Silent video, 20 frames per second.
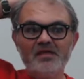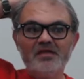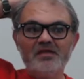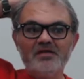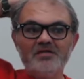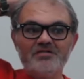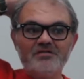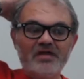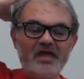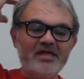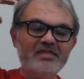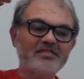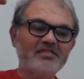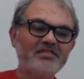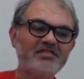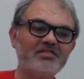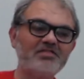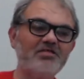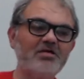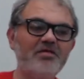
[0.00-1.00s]
So guys, this
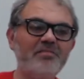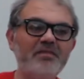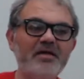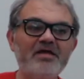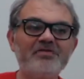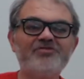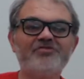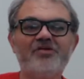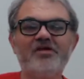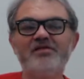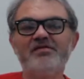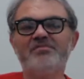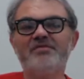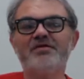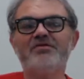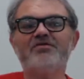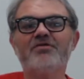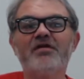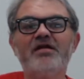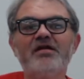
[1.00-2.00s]
is all about trying to be
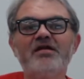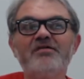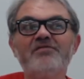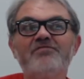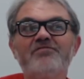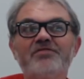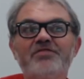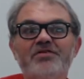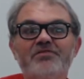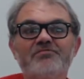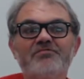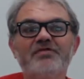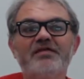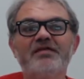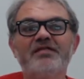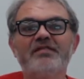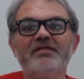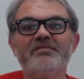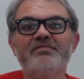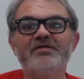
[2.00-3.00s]
creative with a really
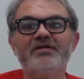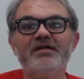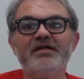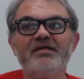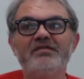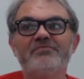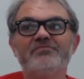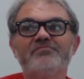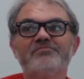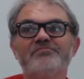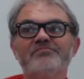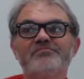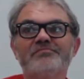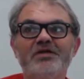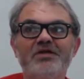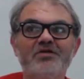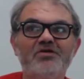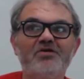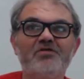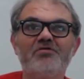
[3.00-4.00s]
limited,
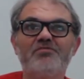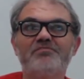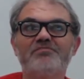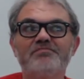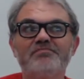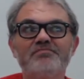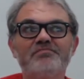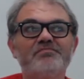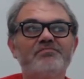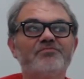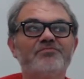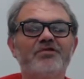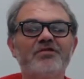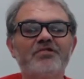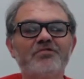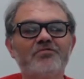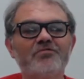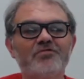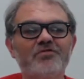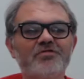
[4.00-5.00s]
you know,
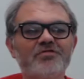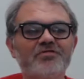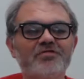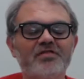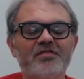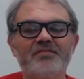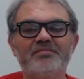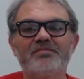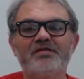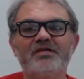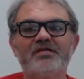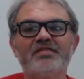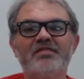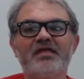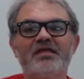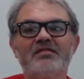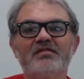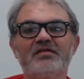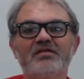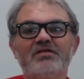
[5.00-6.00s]
resource, a limited
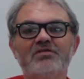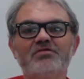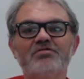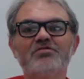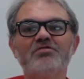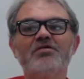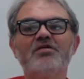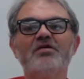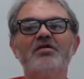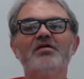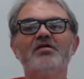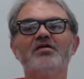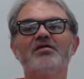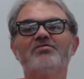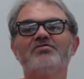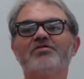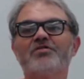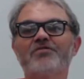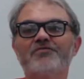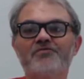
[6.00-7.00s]
thing to use,
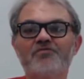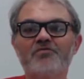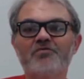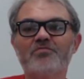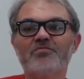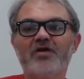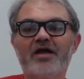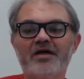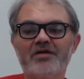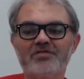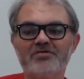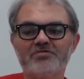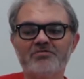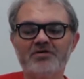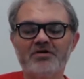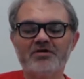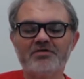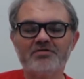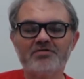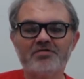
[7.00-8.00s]
just 4 black
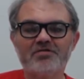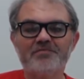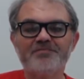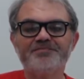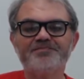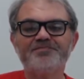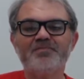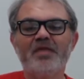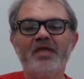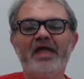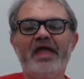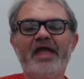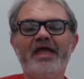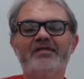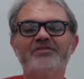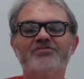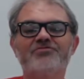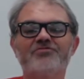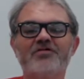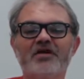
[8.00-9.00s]
squares, and
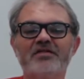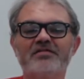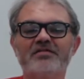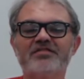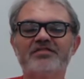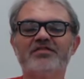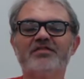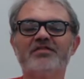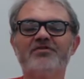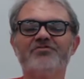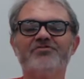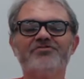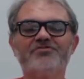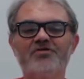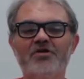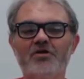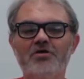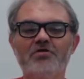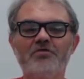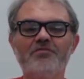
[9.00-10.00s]
trying to still
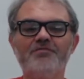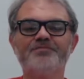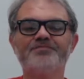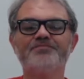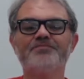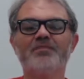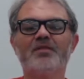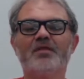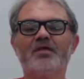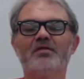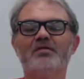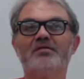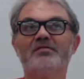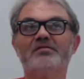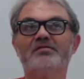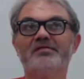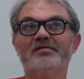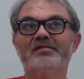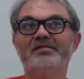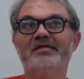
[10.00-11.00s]
show
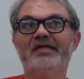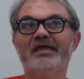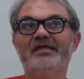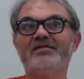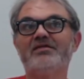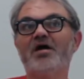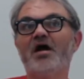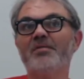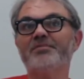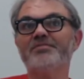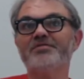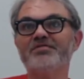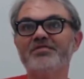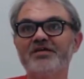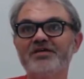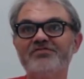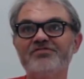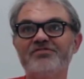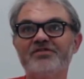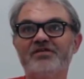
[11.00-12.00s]
in
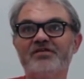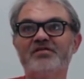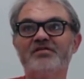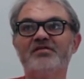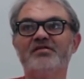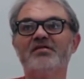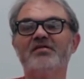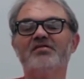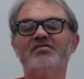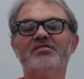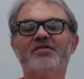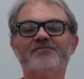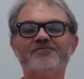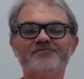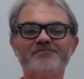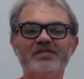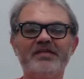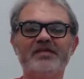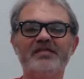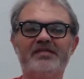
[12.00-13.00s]
composition the
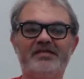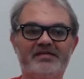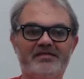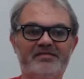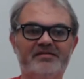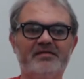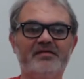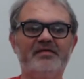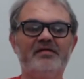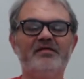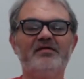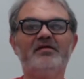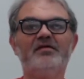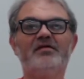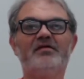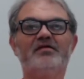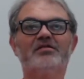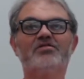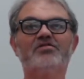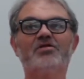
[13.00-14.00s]
feeling.
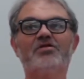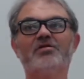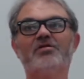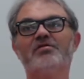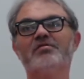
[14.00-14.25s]
So,